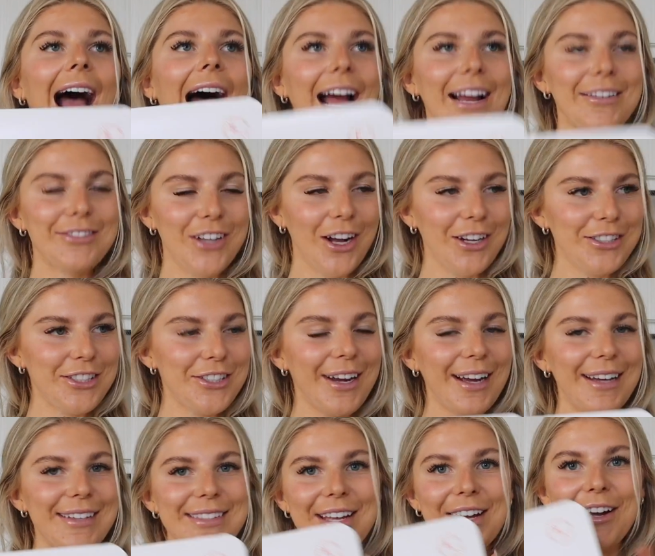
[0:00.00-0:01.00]
I've talked to you
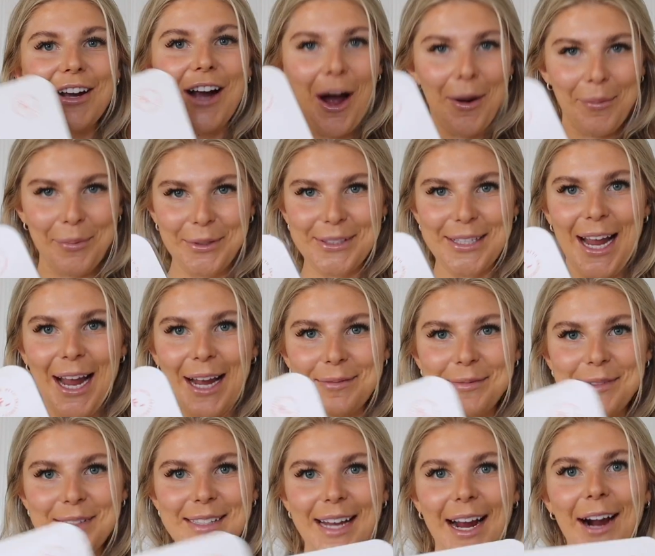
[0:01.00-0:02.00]
guys a couple
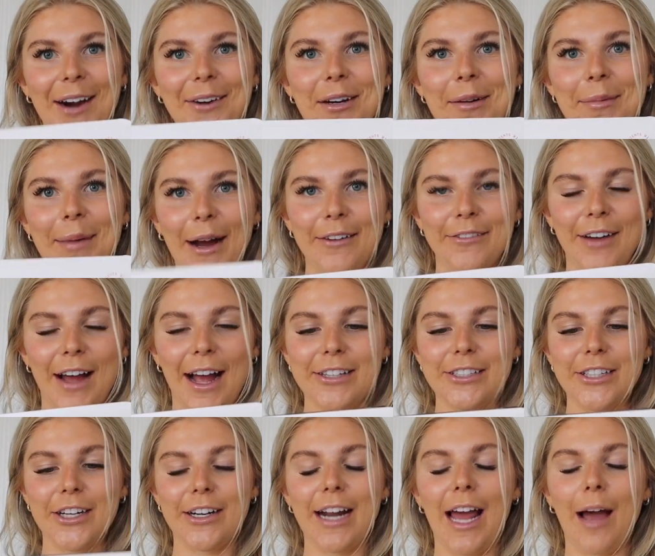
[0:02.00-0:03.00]
times now about
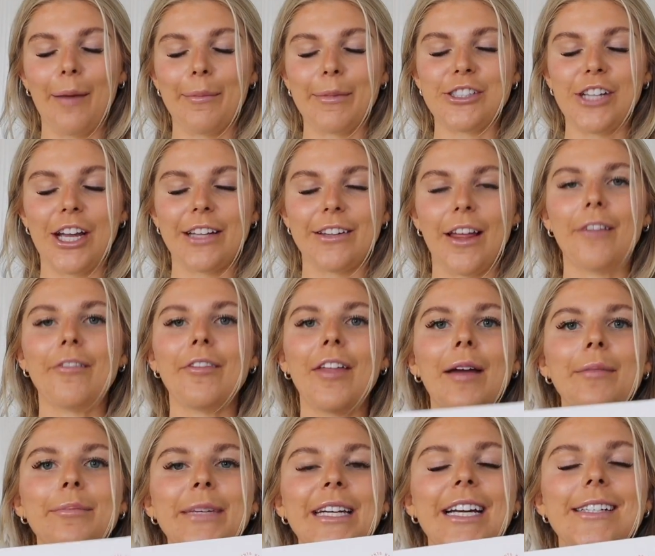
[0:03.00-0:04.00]
Factor and how much I love
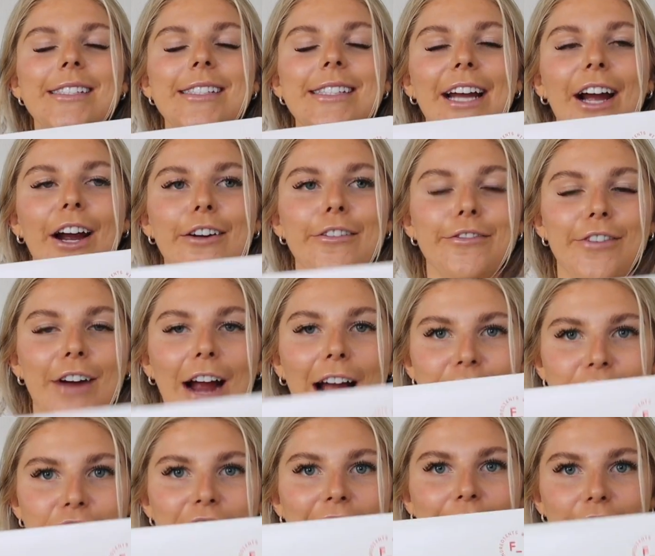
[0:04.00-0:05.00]
them because they are
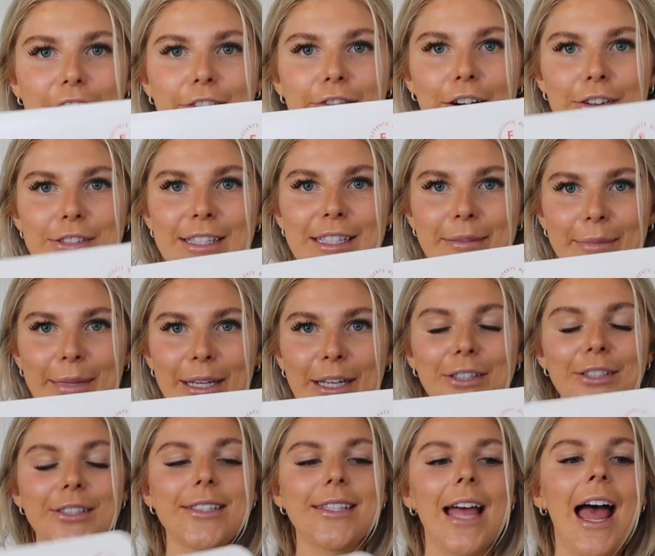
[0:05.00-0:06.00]
fresh, never frozen
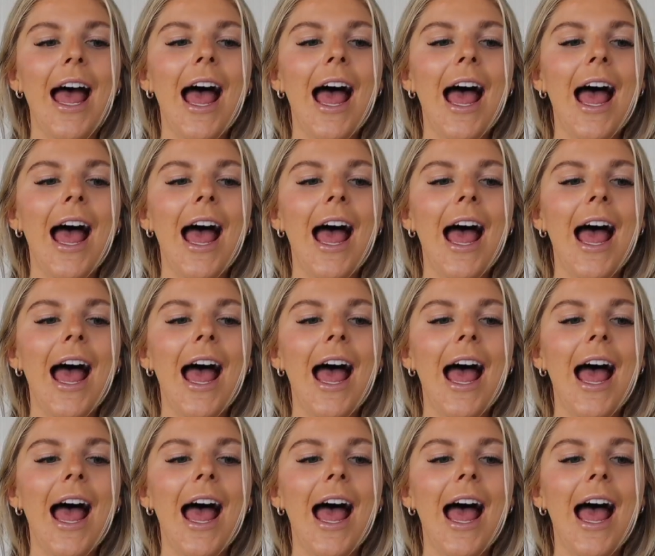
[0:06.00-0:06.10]
meals.